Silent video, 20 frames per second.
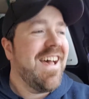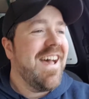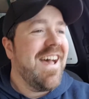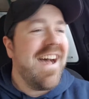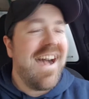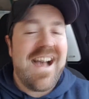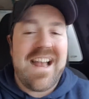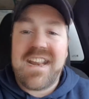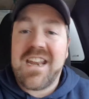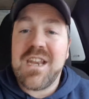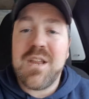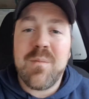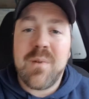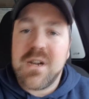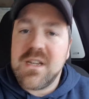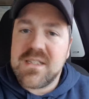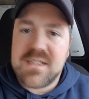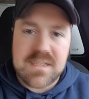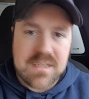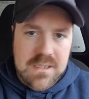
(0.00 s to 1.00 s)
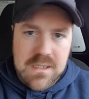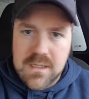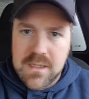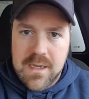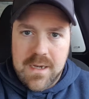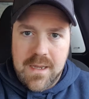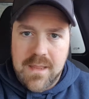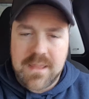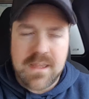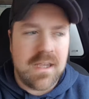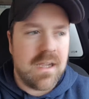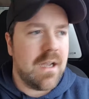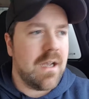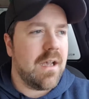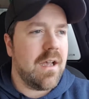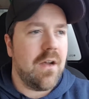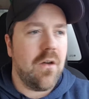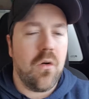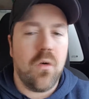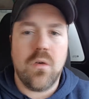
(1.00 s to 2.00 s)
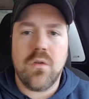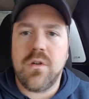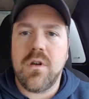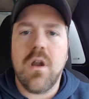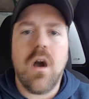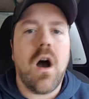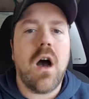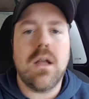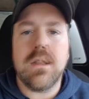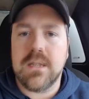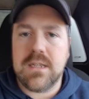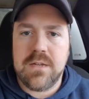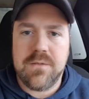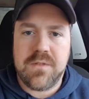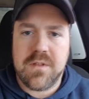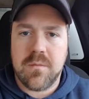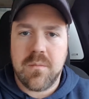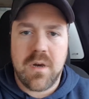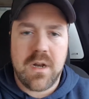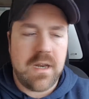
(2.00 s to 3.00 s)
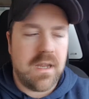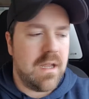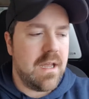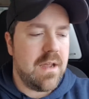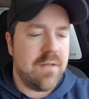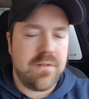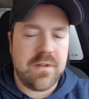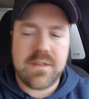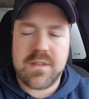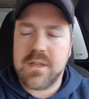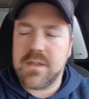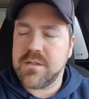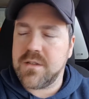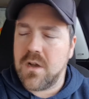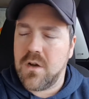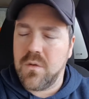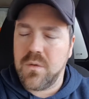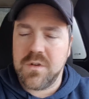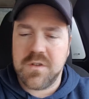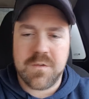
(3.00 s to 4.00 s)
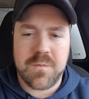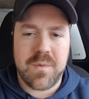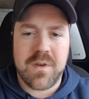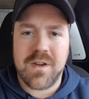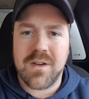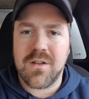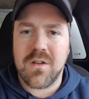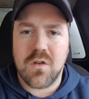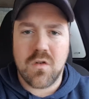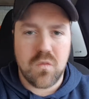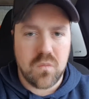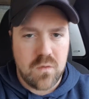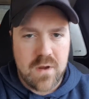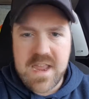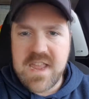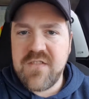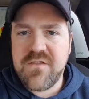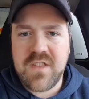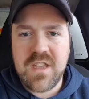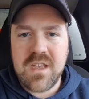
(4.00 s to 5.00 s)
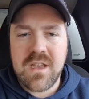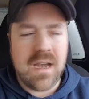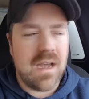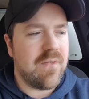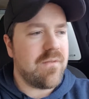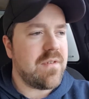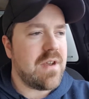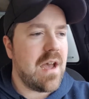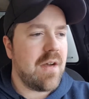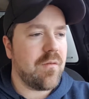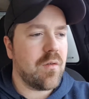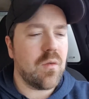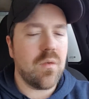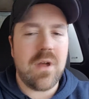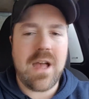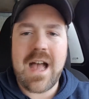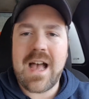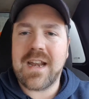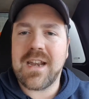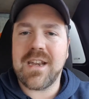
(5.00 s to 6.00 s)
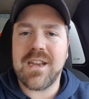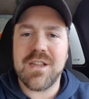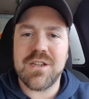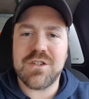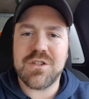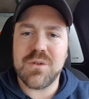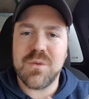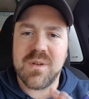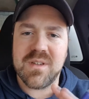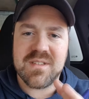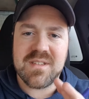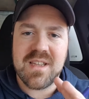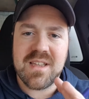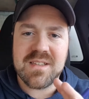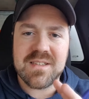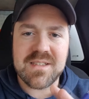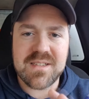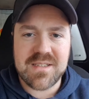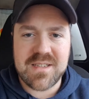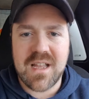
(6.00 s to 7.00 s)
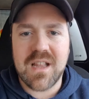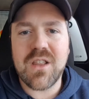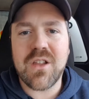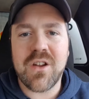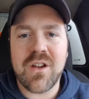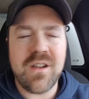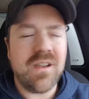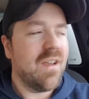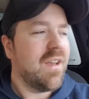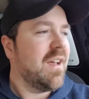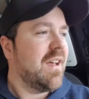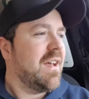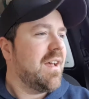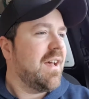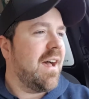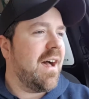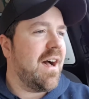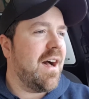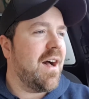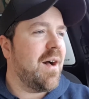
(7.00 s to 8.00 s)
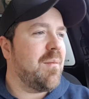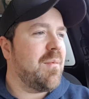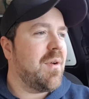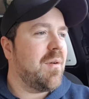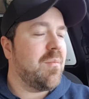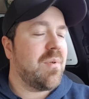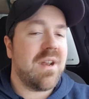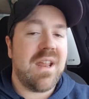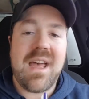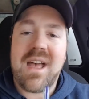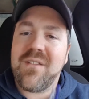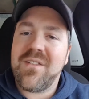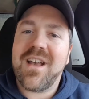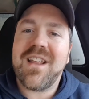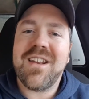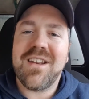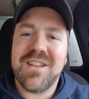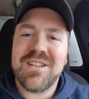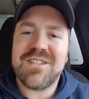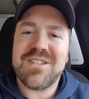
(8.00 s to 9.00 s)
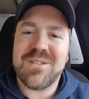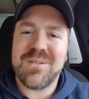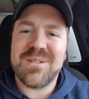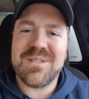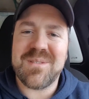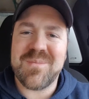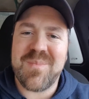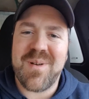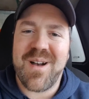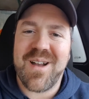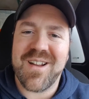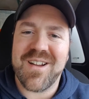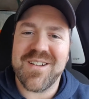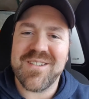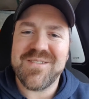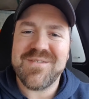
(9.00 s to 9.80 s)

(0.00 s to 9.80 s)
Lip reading: had anybody steal anything or not leave the money. Everything's always been gravy. I've never had an issue as a seller, but I have had an issue as a buyer.